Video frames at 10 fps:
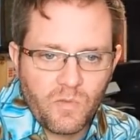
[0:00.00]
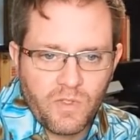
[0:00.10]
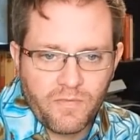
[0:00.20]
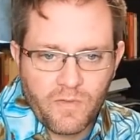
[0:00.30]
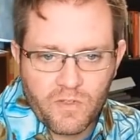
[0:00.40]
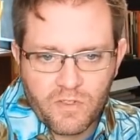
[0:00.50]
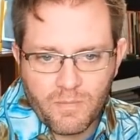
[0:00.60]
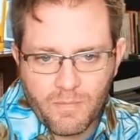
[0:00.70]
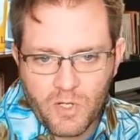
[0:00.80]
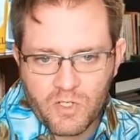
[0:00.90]
Will the
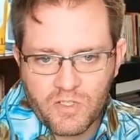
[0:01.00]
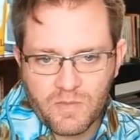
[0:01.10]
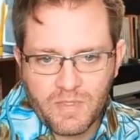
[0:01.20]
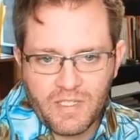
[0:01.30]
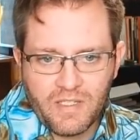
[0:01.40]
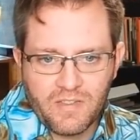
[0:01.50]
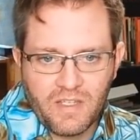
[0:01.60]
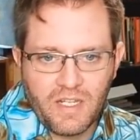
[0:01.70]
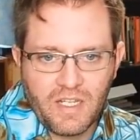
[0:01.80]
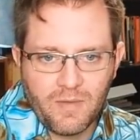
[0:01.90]
first Martians be
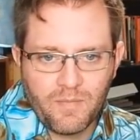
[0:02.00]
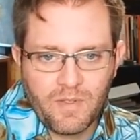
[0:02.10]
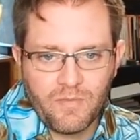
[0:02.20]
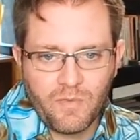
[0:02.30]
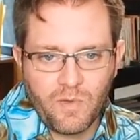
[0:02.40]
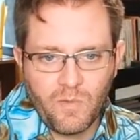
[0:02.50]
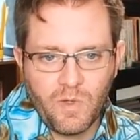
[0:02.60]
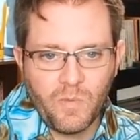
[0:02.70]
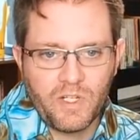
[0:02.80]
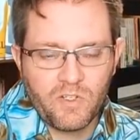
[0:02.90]
signing up for a
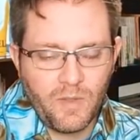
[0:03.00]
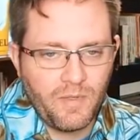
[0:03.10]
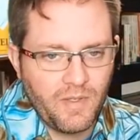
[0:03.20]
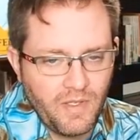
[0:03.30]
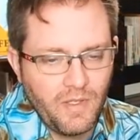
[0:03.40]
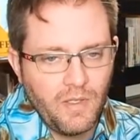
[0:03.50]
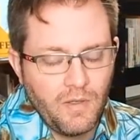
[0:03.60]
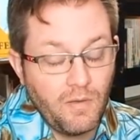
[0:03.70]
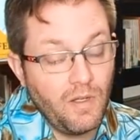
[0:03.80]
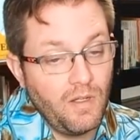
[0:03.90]
one way trip?
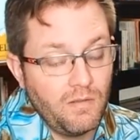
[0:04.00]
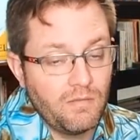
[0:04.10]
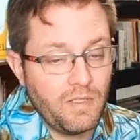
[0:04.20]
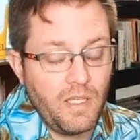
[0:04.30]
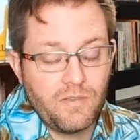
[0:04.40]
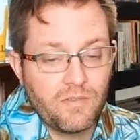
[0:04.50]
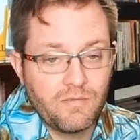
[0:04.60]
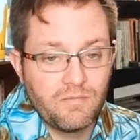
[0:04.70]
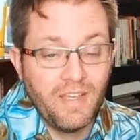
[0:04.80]
Well, yes.